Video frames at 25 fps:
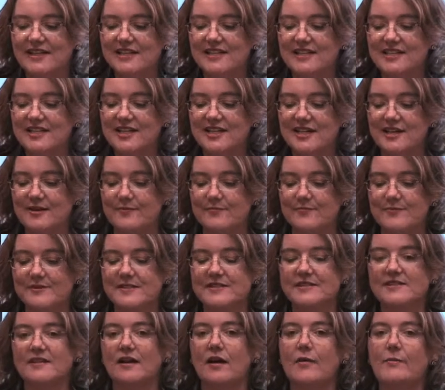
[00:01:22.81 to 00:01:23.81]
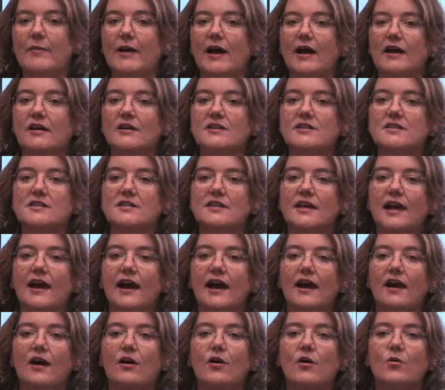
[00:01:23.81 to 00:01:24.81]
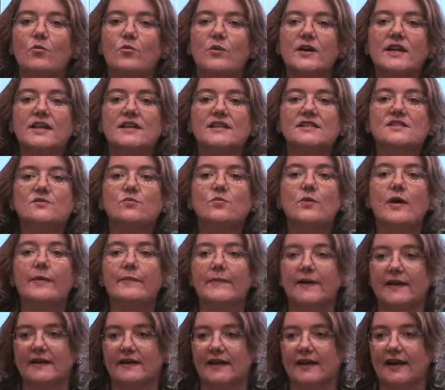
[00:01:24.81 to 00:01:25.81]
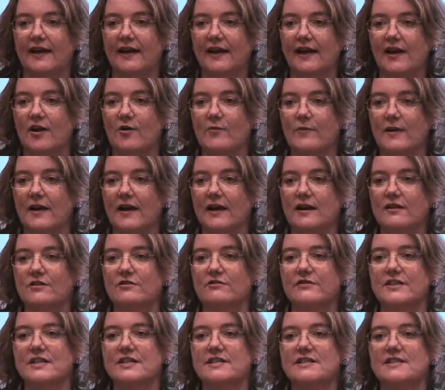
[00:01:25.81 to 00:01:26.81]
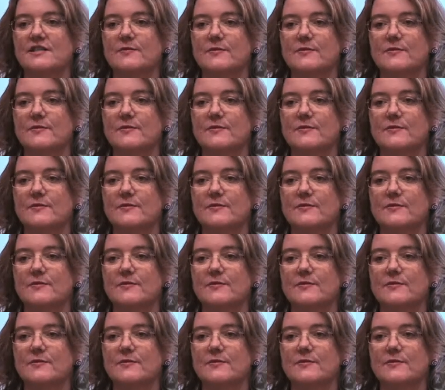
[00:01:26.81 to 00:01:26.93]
tips about how we as women can help our careers